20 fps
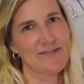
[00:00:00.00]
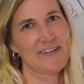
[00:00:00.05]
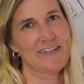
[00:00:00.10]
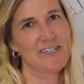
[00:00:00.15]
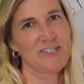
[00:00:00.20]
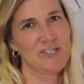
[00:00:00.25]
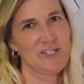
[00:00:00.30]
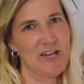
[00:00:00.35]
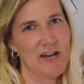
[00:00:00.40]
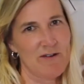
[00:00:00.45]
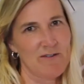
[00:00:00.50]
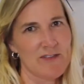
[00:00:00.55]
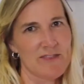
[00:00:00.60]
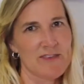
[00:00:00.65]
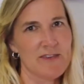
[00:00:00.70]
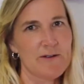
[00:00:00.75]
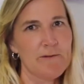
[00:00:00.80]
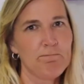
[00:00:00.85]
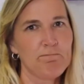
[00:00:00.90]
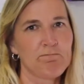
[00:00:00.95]
we're going to share with
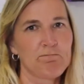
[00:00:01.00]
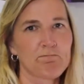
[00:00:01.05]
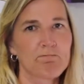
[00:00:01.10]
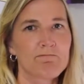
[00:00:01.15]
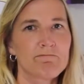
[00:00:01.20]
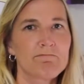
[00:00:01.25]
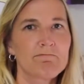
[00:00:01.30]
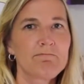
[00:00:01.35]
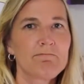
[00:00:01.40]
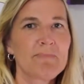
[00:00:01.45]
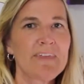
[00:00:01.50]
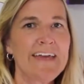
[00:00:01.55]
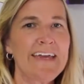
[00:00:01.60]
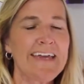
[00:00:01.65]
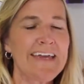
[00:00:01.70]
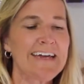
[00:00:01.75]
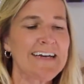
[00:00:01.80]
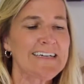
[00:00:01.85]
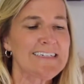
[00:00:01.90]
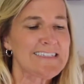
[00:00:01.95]
you.
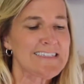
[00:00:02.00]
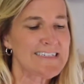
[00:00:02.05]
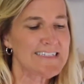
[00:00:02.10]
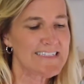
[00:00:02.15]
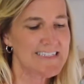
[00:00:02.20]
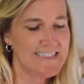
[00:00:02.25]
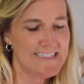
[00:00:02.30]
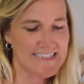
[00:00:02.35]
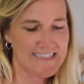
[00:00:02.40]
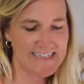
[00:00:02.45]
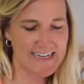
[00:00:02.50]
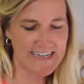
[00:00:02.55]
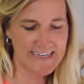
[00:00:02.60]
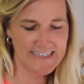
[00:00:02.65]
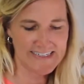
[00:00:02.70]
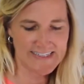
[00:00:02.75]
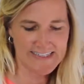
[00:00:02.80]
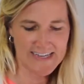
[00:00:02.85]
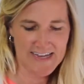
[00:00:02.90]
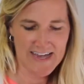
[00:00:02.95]
And
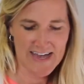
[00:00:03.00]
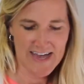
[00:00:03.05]
today's,